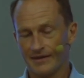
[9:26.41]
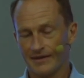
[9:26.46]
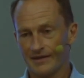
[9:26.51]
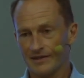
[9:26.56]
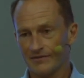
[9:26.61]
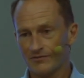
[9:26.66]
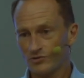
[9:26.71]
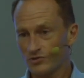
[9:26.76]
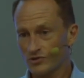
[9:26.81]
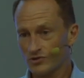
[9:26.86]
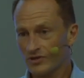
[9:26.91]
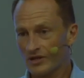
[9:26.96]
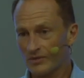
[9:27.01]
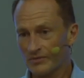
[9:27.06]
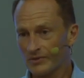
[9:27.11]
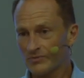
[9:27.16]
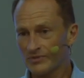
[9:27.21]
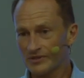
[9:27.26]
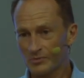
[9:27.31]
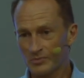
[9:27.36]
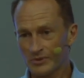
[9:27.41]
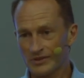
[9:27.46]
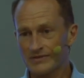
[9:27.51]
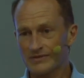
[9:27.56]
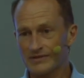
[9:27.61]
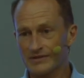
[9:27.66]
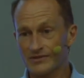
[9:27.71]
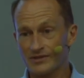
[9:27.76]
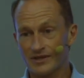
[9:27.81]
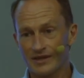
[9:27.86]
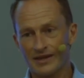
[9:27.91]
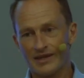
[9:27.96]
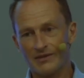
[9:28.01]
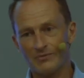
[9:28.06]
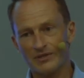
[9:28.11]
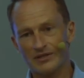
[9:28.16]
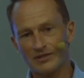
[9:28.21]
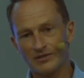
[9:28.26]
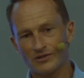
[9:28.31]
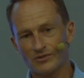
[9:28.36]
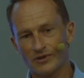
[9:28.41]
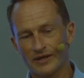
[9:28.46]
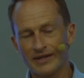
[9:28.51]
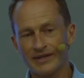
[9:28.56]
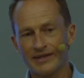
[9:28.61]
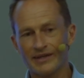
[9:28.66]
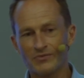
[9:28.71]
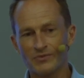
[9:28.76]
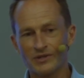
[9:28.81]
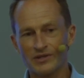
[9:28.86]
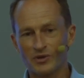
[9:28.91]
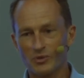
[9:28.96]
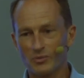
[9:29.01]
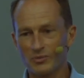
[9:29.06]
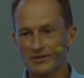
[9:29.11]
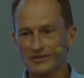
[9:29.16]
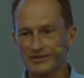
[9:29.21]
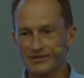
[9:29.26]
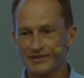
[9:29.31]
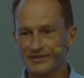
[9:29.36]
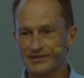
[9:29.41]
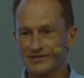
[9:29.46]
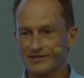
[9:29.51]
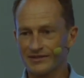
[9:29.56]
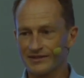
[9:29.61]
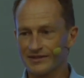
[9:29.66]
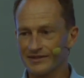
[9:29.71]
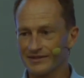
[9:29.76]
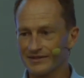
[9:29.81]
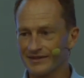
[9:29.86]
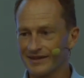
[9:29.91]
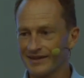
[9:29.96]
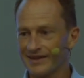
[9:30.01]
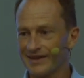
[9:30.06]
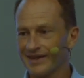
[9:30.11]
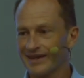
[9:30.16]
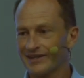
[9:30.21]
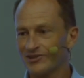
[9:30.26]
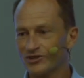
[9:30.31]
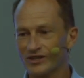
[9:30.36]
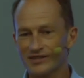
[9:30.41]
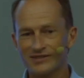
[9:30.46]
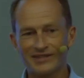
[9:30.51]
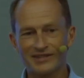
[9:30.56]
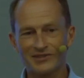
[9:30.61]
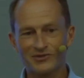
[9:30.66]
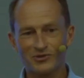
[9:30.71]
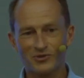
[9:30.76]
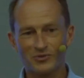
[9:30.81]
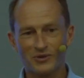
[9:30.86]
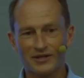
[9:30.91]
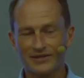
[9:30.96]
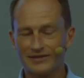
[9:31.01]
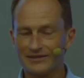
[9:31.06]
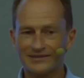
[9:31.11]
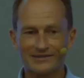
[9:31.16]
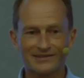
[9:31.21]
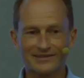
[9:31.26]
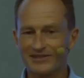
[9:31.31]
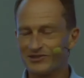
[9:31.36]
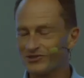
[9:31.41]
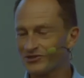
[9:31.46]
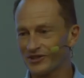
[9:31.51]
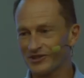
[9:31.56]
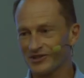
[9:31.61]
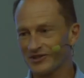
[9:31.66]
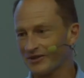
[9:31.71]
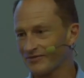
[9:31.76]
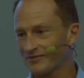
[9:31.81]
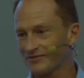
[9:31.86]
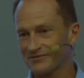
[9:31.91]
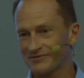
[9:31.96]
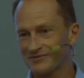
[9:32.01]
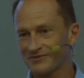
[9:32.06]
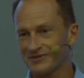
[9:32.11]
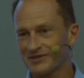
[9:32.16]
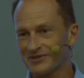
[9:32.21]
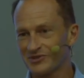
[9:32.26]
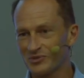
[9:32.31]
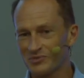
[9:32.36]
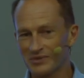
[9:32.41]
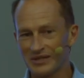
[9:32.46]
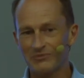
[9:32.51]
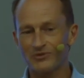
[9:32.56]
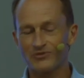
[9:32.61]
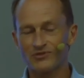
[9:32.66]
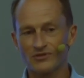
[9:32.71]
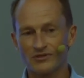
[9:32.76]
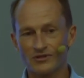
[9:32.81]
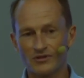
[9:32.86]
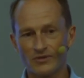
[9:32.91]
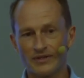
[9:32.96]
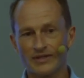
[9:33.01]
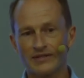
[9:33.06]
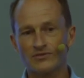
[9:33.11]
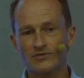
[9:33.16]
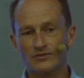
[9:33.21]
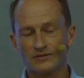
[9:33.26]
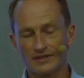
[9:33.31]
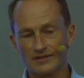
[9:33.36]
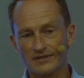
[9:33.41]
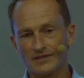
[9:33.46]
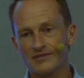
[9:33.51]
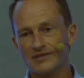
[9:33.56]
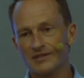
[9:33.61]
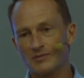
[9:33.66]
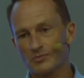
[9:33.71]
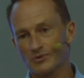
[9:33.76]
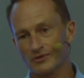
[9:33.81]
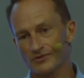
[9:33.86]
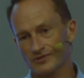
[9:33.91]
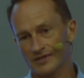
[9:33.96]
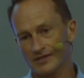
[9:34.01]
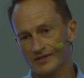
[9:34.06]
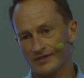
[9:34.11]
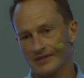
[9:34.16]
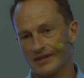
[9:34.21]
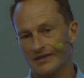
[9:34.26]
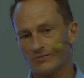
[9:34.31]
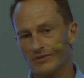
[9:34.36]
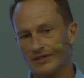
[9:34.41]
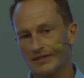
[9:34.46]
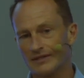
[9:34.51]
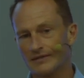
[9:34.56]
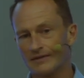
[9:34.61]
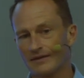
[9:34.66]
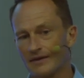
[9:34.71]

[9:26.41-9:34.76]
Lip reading: And if you just come in with a printer and say, hey, we know ink and we know print heads and jetting so well, that's not enough. You need to be able to go into an existing process and really